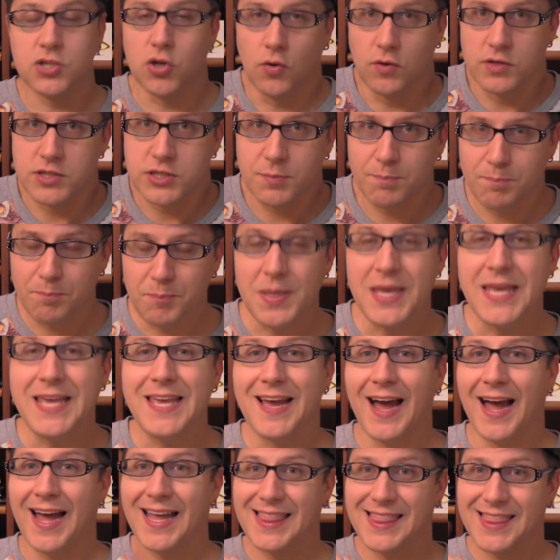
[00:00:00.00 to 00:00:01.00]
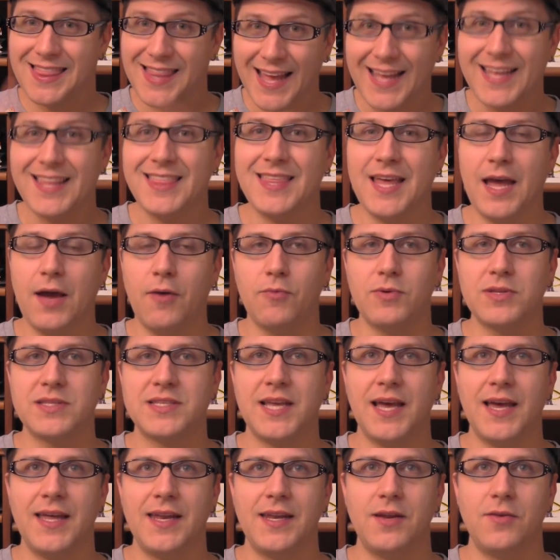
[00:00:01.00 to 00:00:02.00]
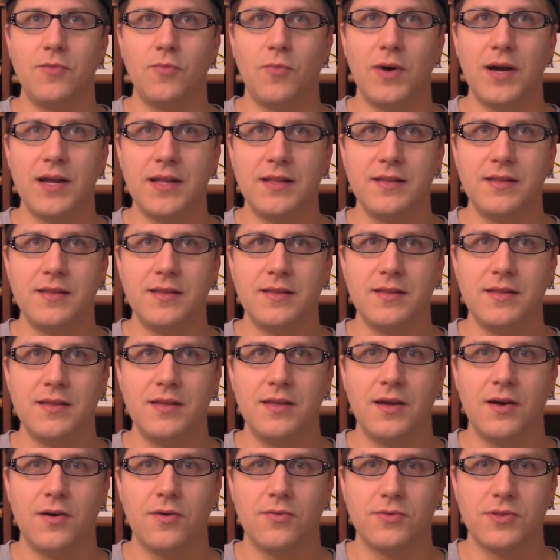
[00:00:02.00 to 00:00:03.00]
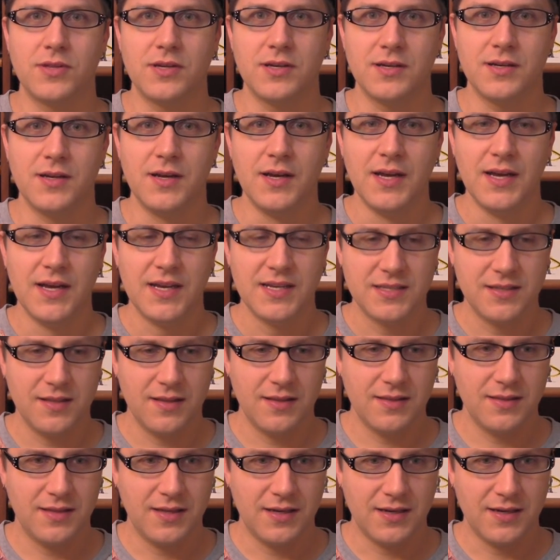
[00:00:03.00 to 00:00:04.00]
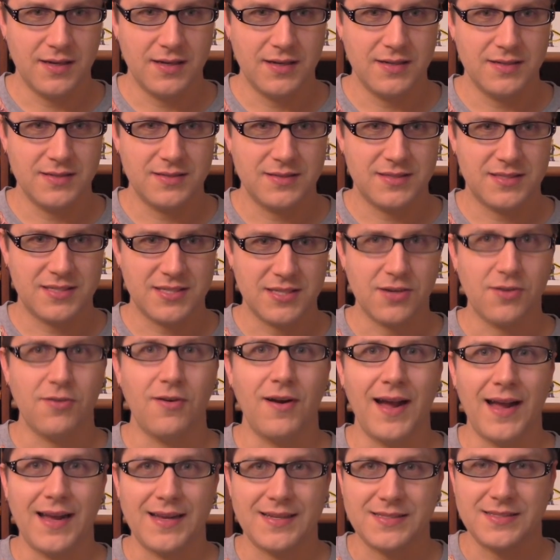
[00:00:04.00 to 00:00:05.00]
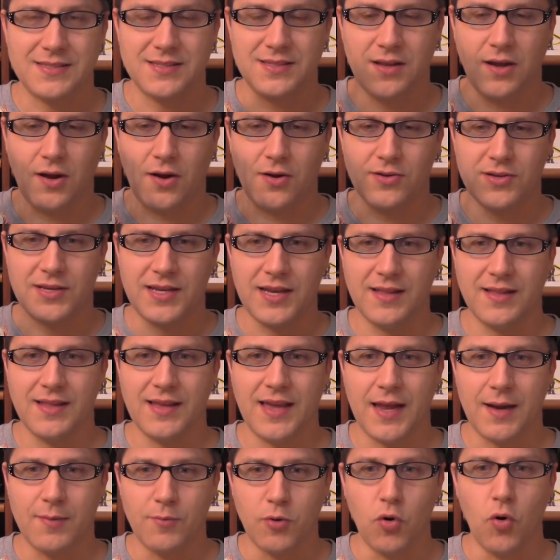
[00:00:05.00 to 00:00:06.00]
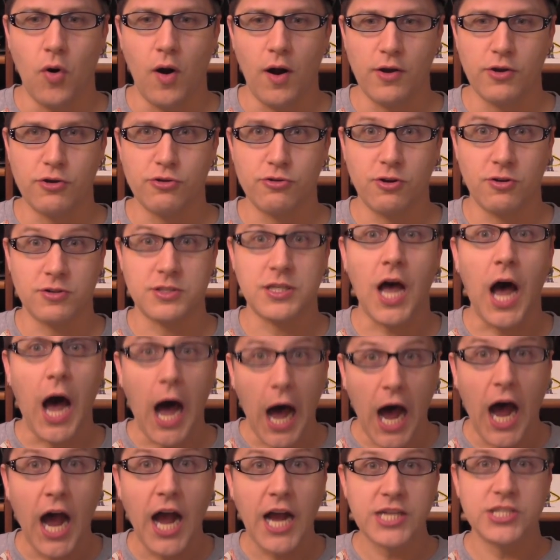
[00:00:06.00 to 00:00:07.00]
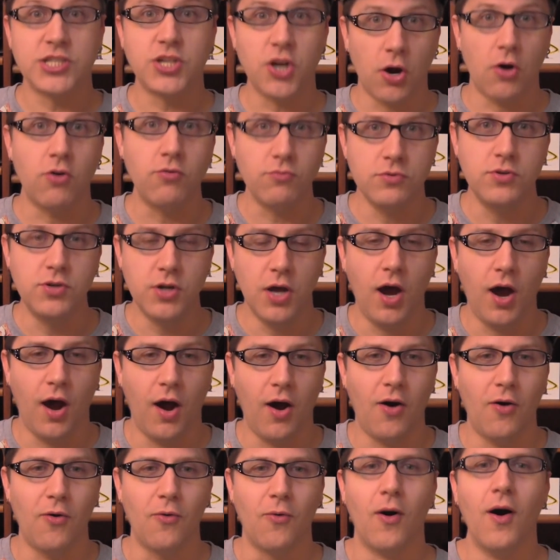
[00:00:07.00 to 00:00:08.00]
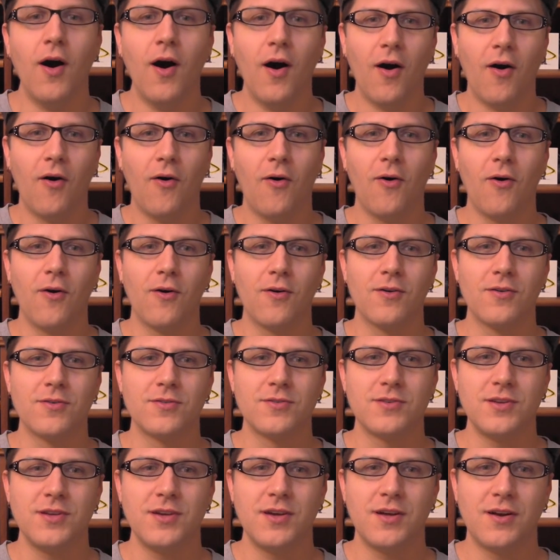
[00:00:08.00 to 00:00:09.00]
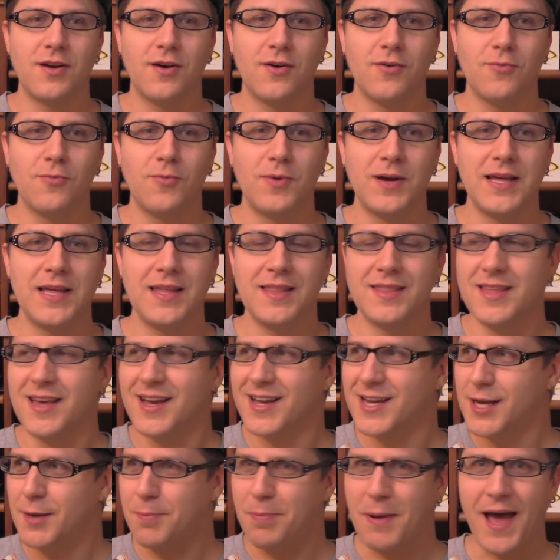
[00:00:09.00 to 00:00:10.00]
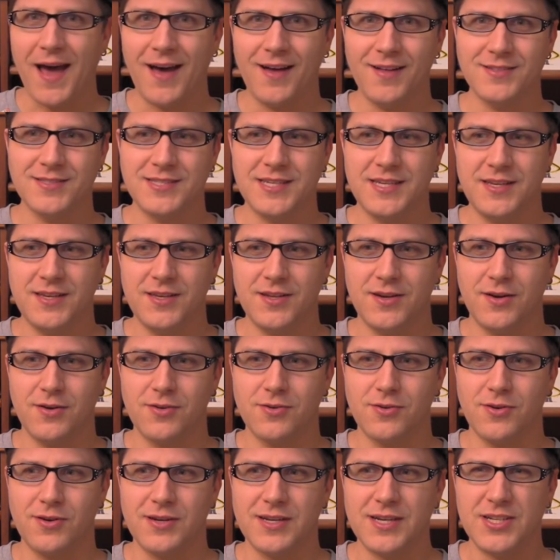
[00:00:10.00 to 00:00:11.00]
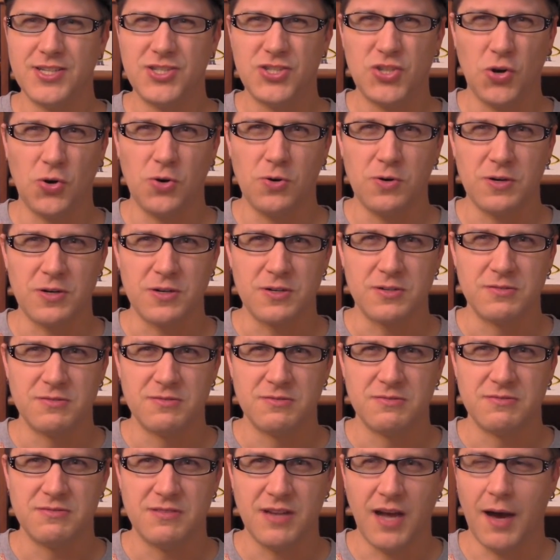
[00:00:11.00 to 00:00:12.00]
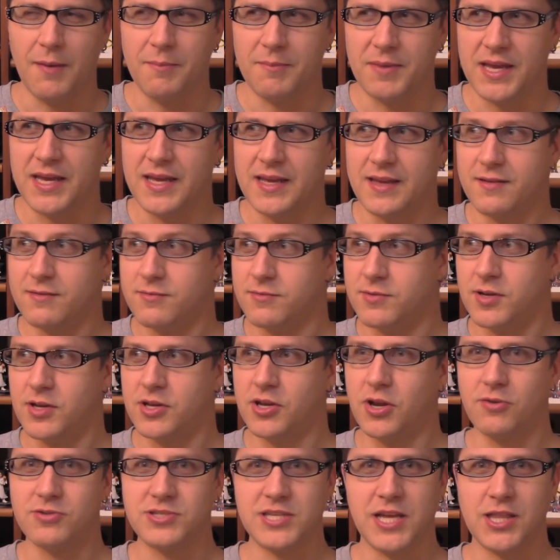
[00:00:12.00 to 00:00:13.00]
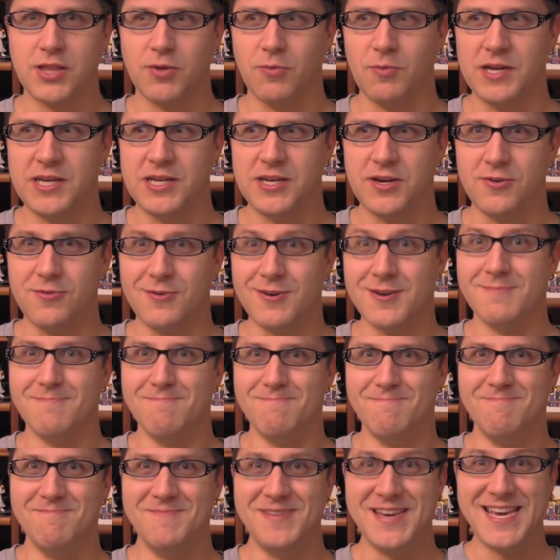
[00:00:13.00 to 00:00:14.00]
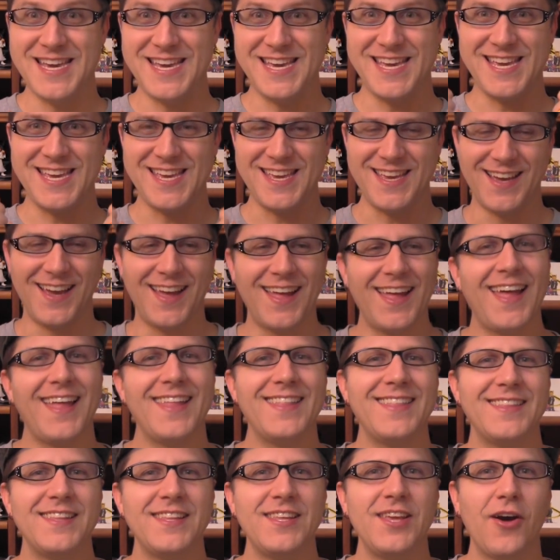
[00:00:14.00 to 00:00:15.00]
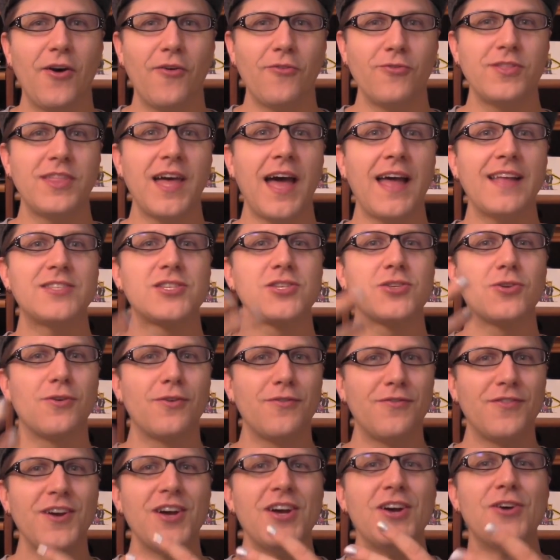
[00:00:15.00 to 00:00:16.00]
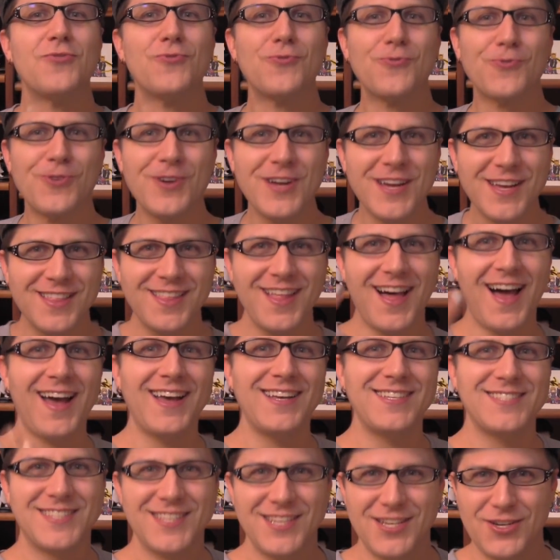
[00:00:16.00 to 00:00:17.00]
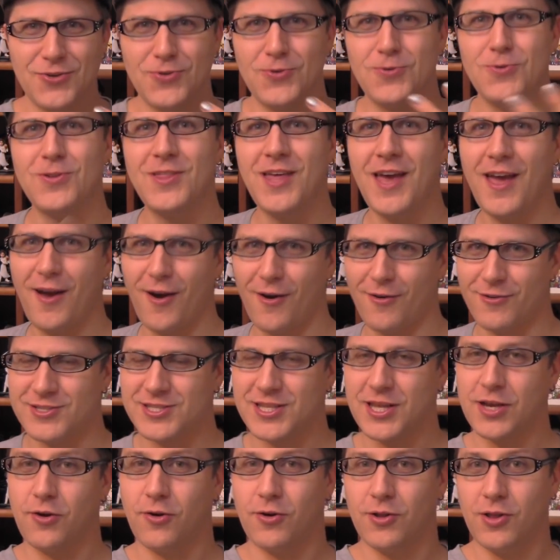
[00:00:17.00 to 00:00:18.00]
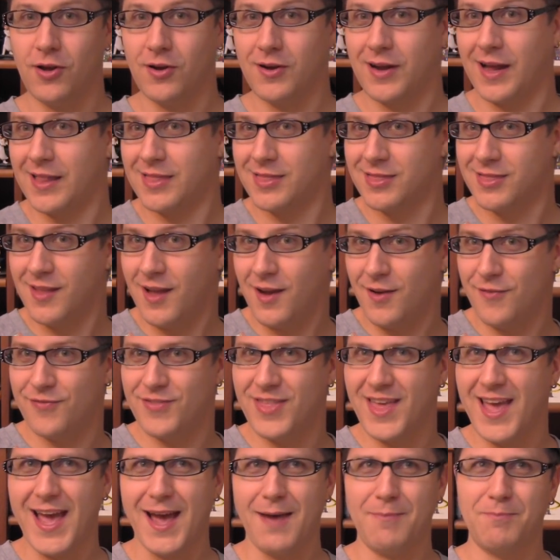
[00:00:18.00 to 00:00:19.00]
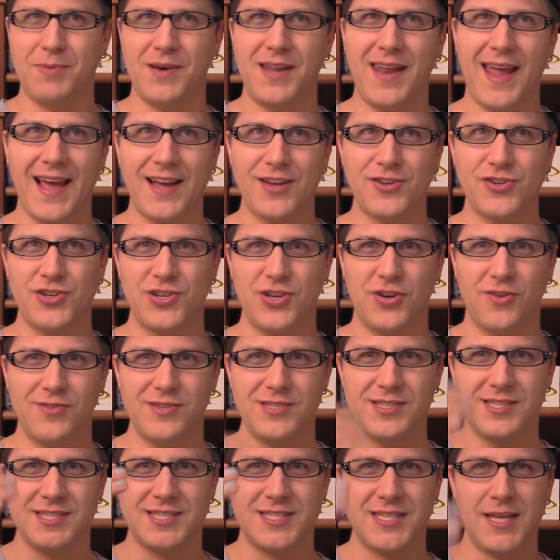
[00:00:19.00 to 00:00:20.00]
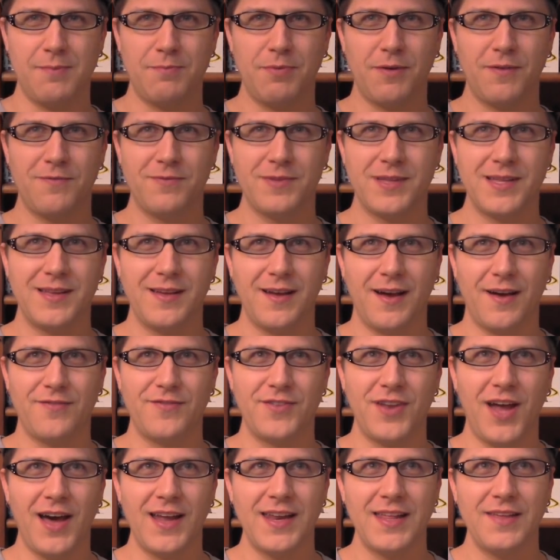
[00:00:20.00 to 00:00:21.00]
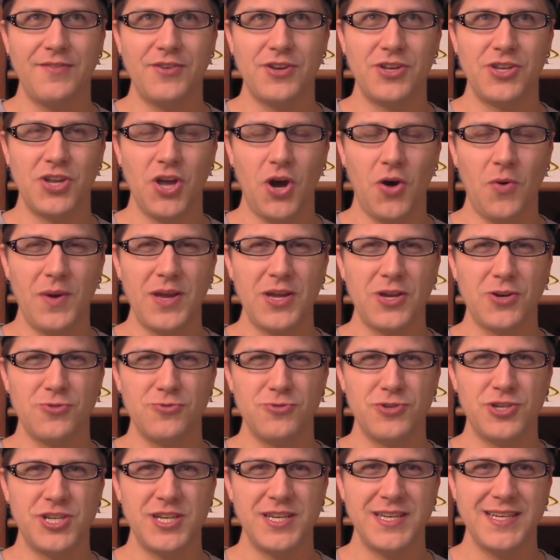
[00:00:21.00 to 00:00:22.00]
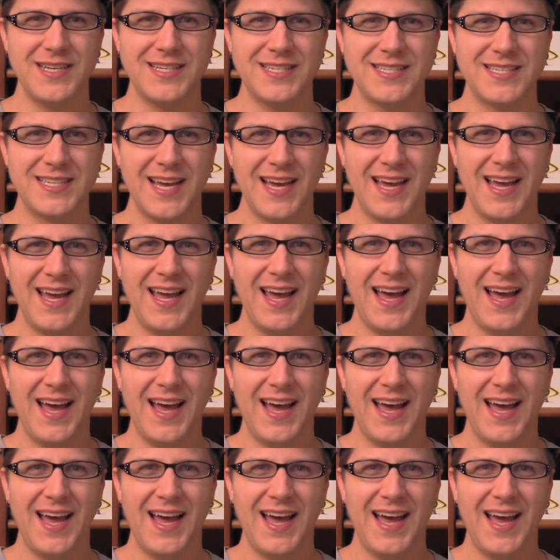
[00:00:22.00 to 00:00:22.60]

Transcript: is going to be. I like that with Tennant when, you know, the Sycorax are yelling at him, who are you? He goes, I don't know. Or, you know, with Capaldi, you know, going, door. Not me. He goes out the window. Me. And, you know, that sort of realizing who they are as they go along. I love that. But actually going to the step of not even knowing who she is,